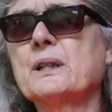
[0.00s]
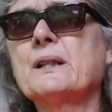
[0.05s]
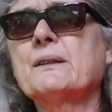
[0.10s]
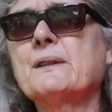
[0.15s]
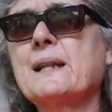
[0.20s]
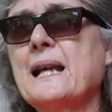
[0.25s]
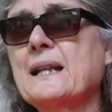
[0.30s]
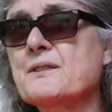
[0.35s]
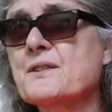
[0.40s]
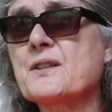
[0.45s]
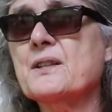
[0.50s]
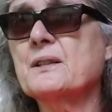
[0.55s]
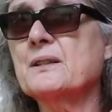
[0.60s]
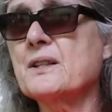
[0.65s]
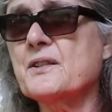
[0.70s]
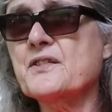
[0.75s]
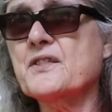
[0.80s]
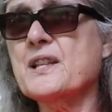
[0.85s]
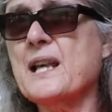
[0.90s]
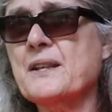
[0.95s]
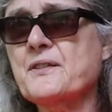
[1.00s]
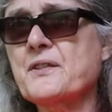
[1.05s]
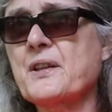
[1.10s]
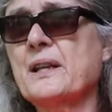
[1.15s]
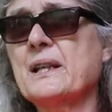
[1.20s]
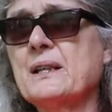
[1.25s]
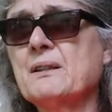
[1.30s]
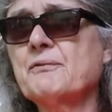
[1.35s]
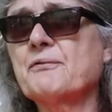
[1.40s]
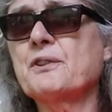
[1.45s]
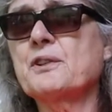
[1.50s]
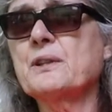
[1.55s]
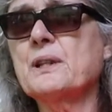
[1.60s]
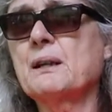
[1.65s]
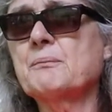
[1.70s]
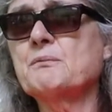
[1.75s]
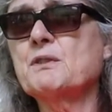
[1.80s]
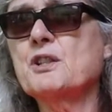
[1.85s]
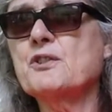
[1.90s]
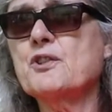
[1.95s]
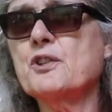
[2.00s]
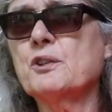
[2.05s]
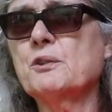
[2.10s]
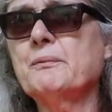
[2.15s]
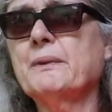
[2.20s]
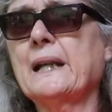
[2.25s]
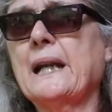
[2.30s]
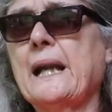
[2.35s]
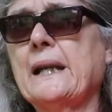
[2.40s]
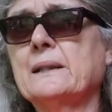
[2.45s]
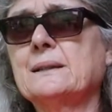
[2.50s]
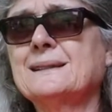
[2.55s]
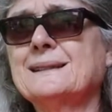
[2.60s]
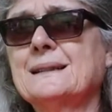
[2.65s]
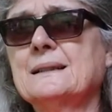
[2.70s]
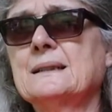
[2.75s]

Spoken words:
and that's a necessity for them to germinate.